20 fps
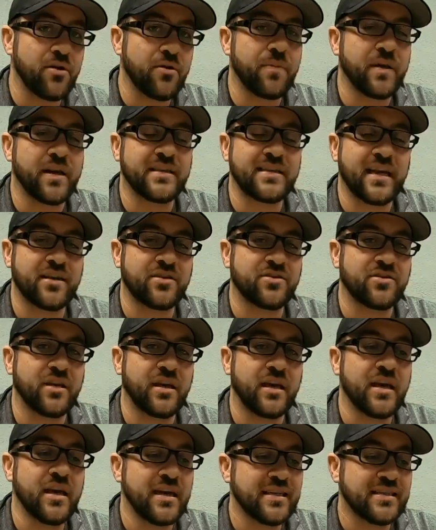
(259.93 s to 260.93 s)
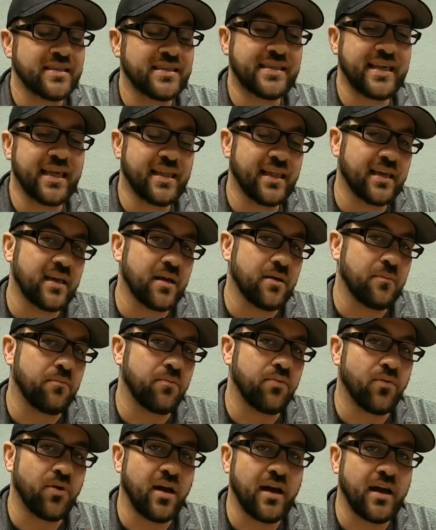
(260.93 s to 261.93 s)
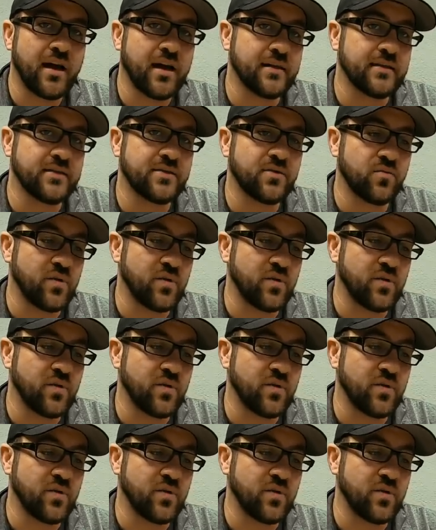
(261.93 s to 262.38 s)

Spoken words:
but it's actually silica bronze